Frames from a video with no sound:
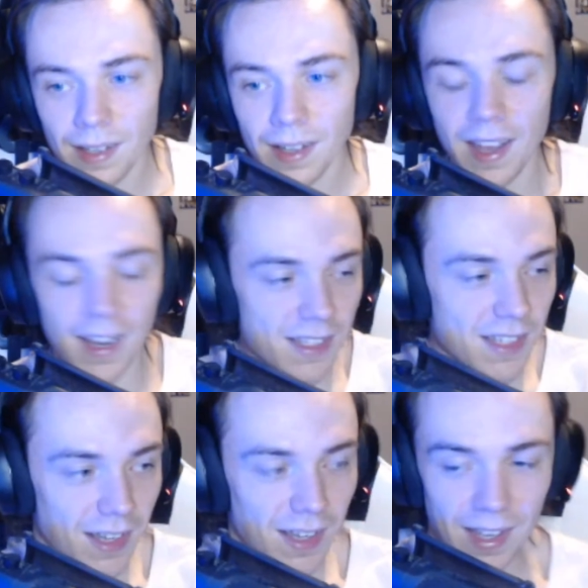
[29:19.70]
is
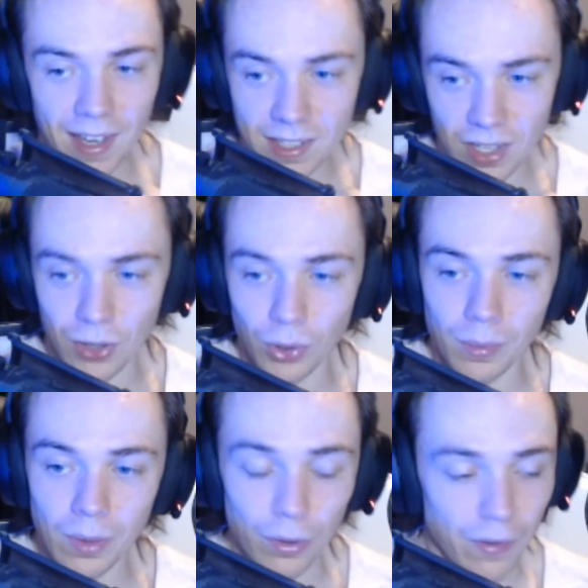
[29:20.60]
a cool
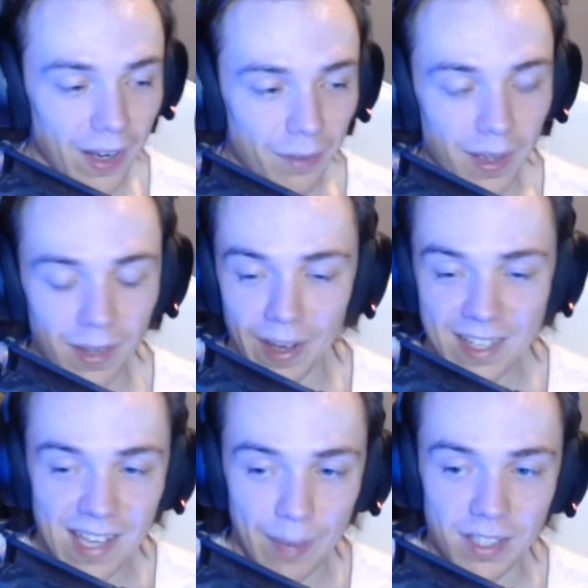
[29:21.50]
move, I'll admit. The
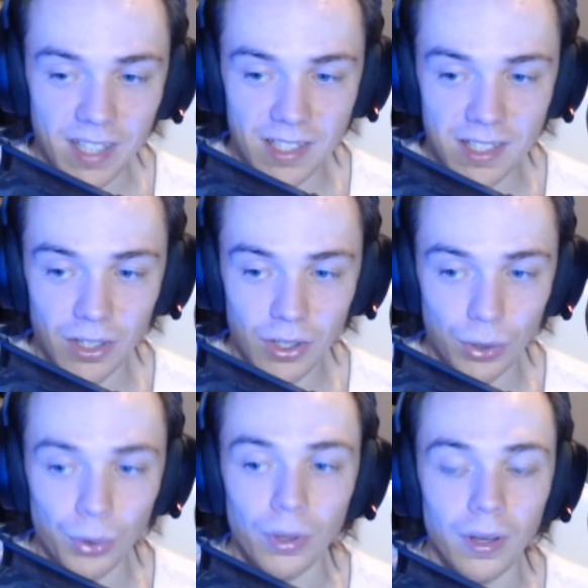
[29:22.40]
backstabber does look
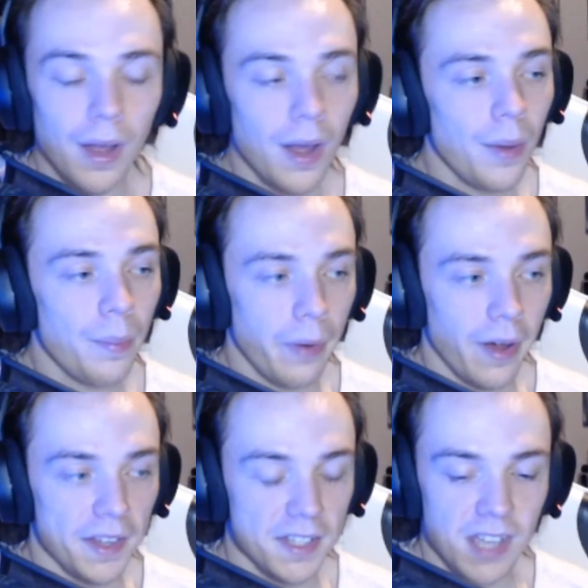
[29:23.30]
cool,
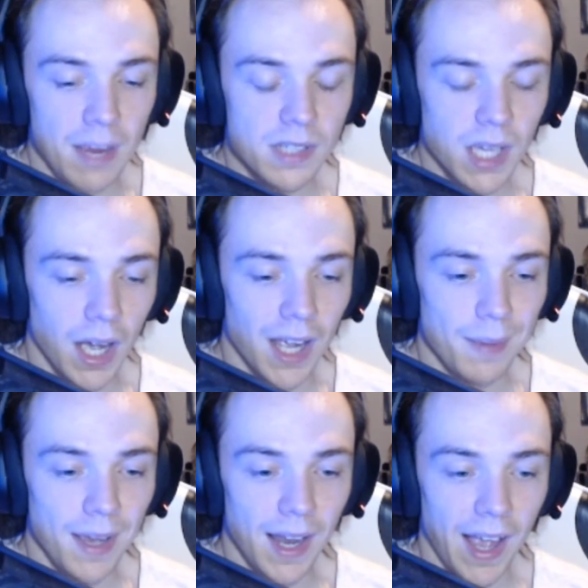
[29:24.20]
but at the same time,
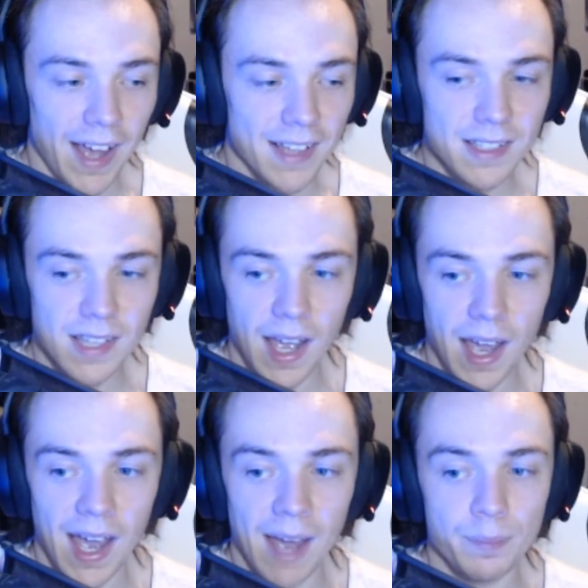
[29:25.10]
it has
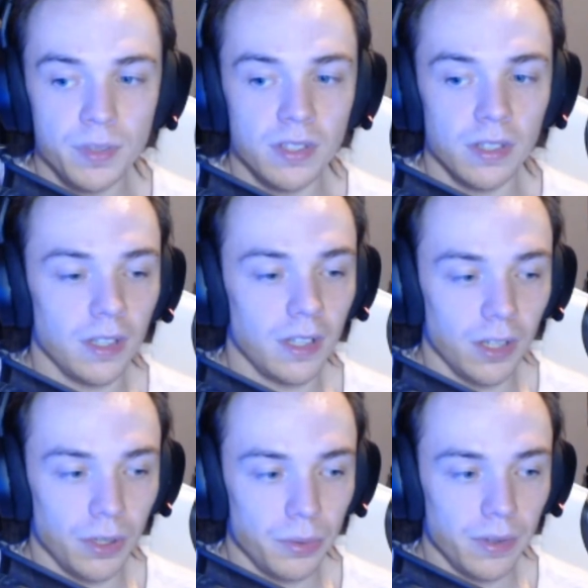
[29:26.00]

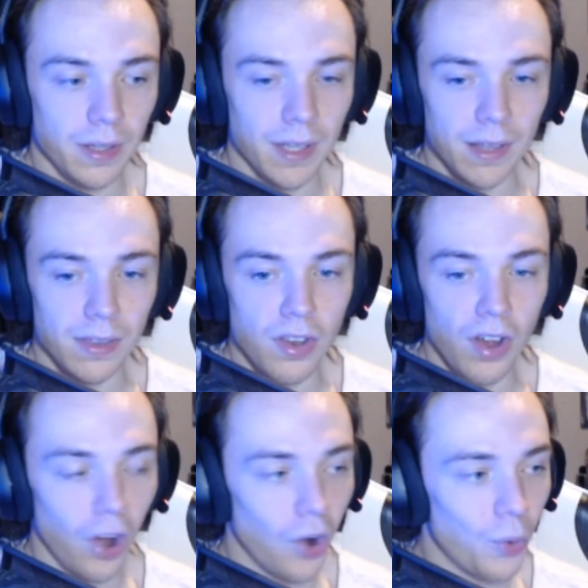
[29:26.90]
absolutely
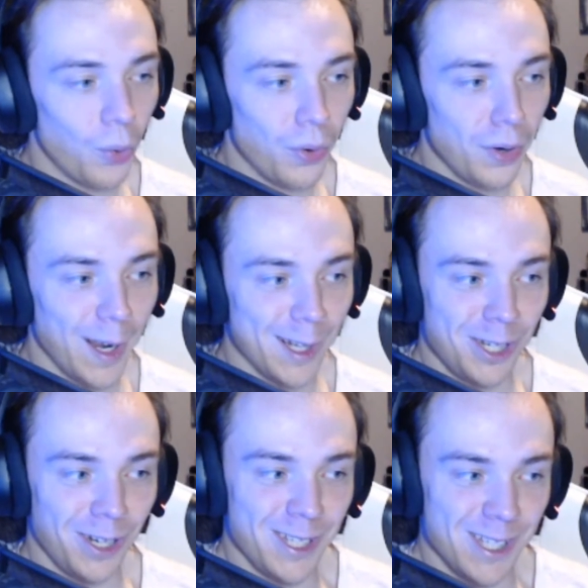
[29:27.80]
no... It
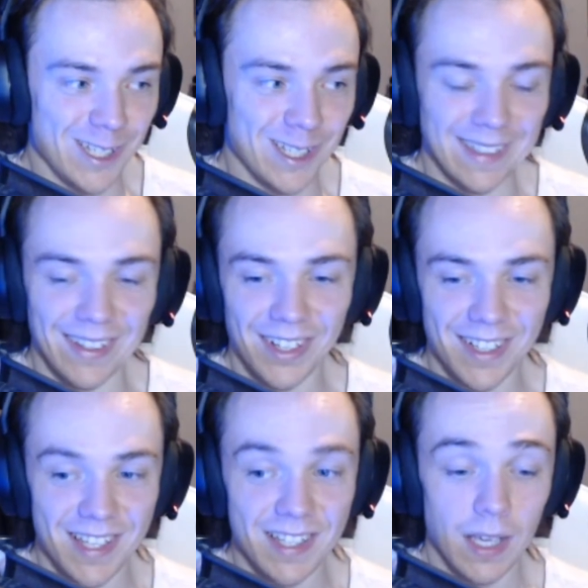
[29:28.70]
just
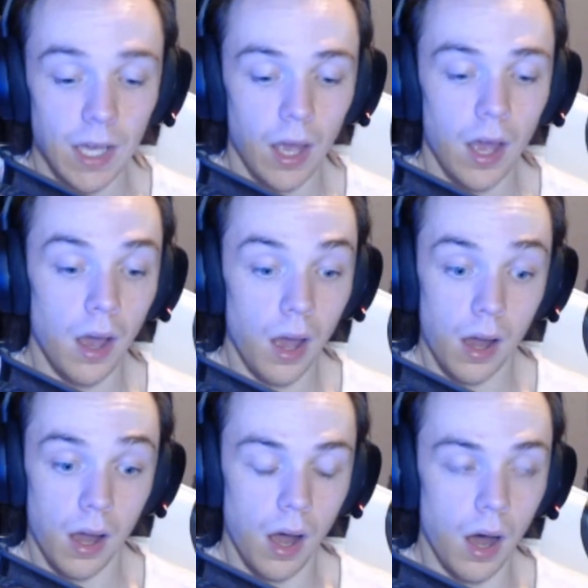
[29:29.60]
looks...
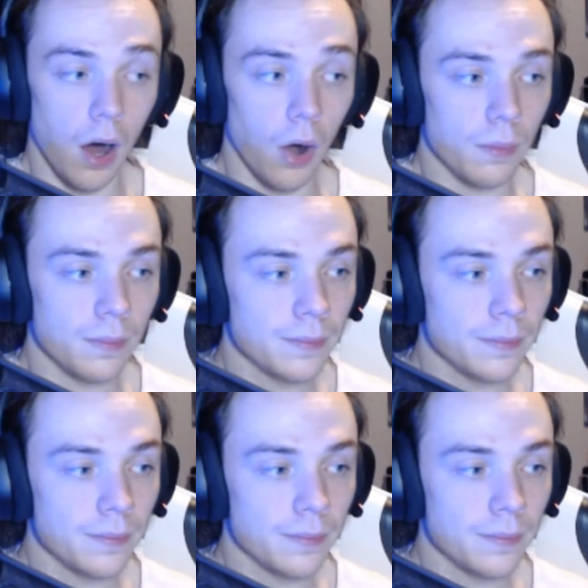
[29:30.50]
Oh.